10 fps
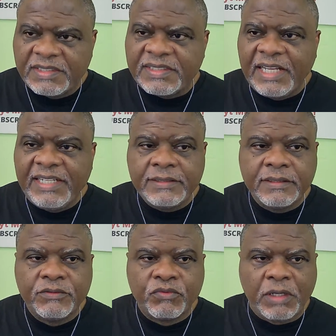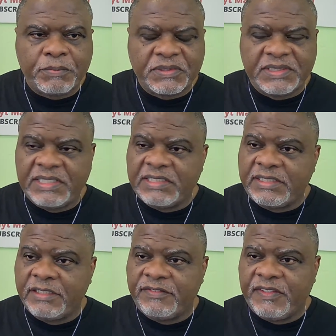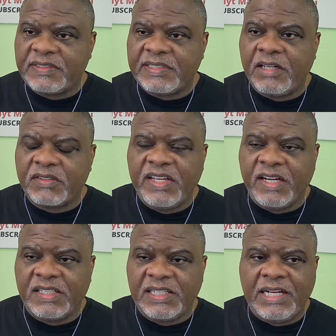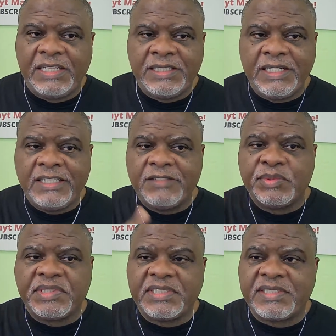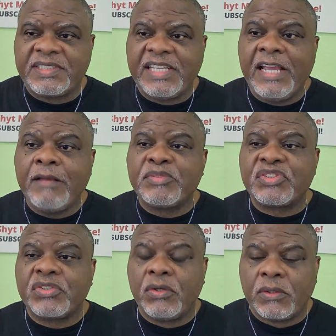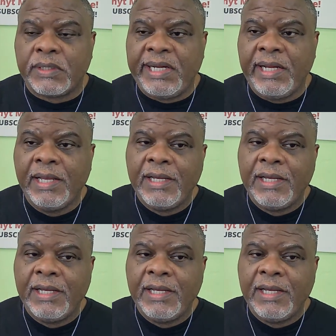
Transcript: state representatives in South Carolina, and it was the same story